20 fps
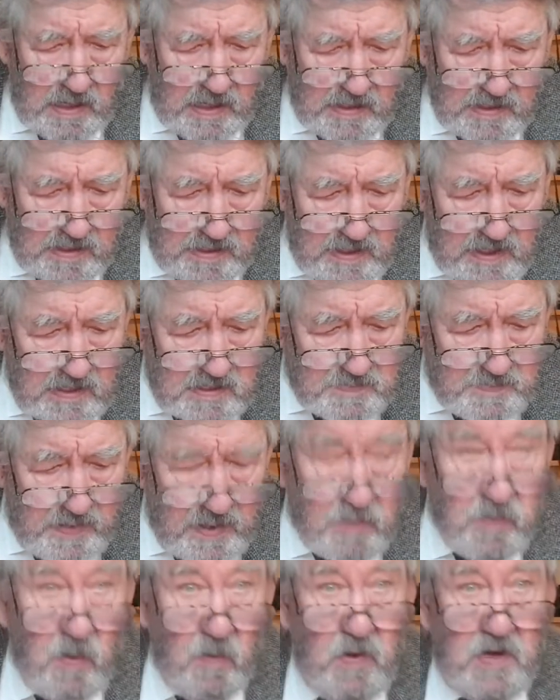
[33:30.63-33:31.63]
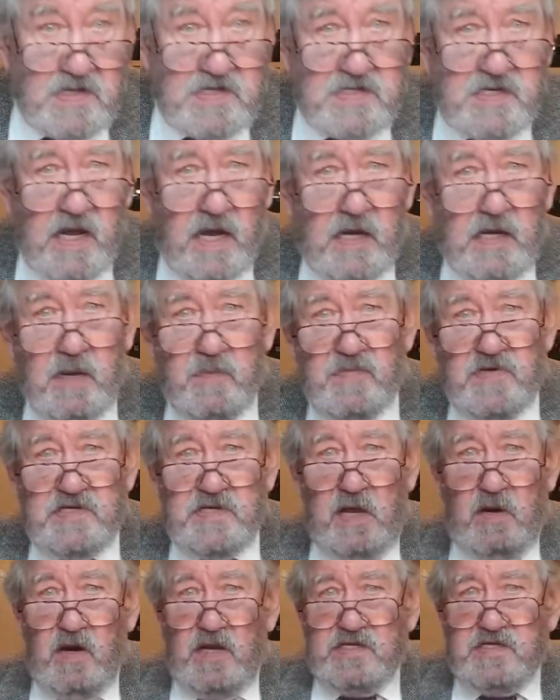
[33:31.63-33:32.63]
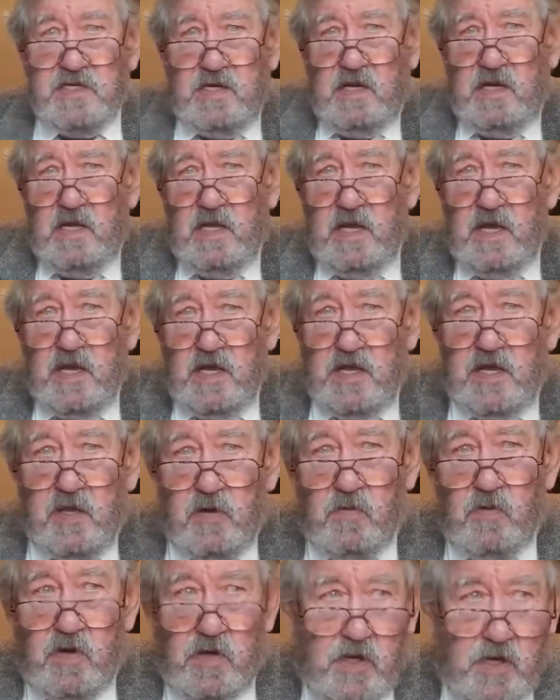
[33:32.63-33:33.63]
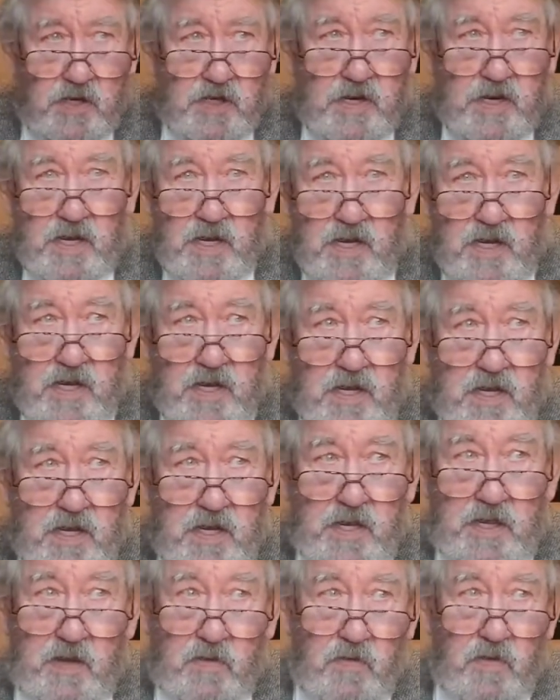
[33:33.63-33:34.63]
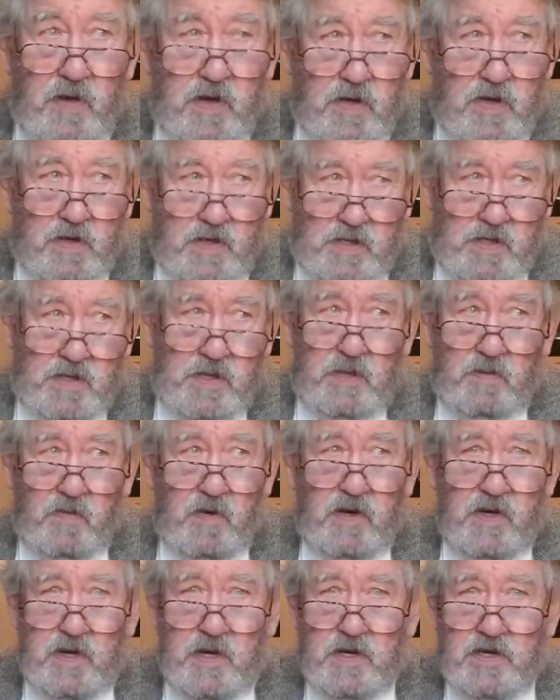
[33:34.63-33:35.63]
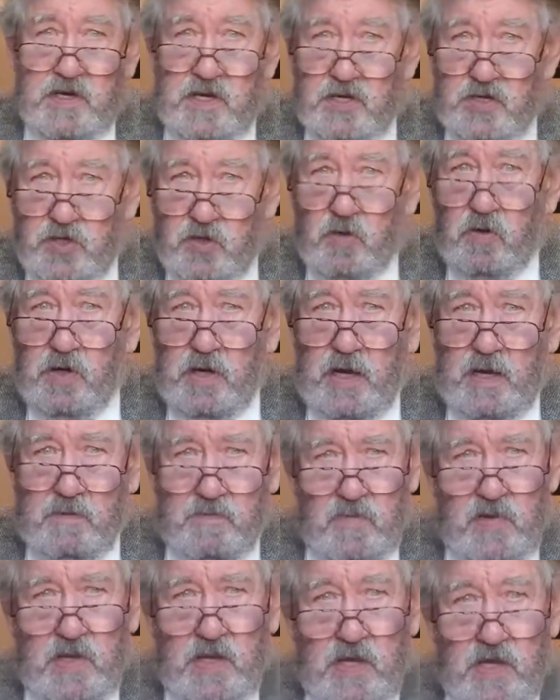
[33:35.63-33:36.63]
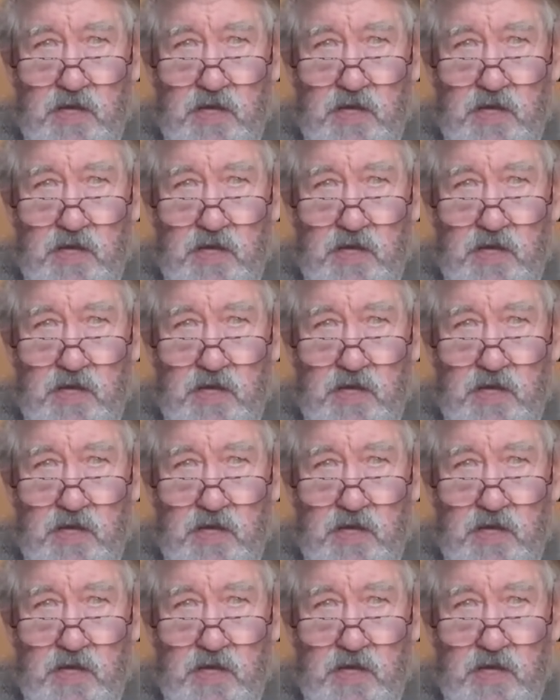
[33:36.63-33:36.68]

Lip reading: And these people will stand up and say, "Listen, you heard Jonah,